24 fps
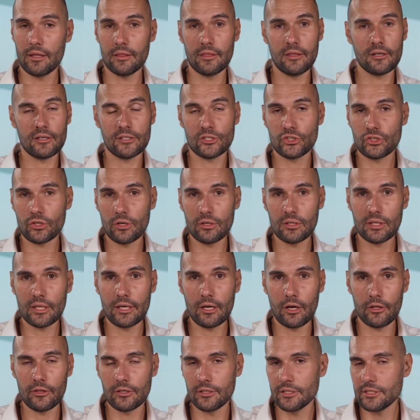there are certainly
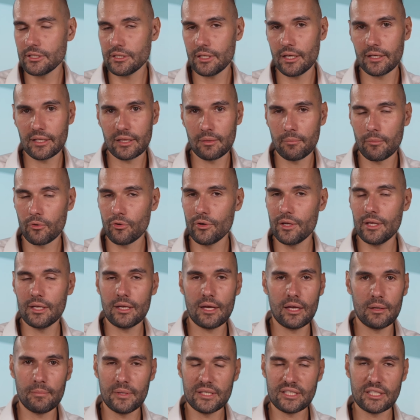others like the Marina
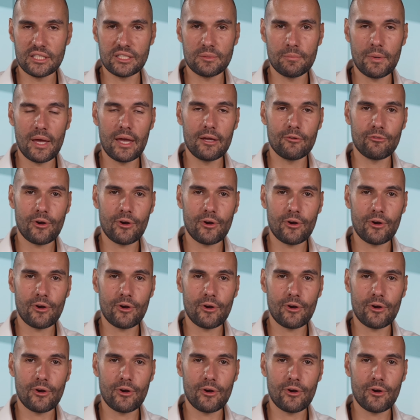and Business Bay.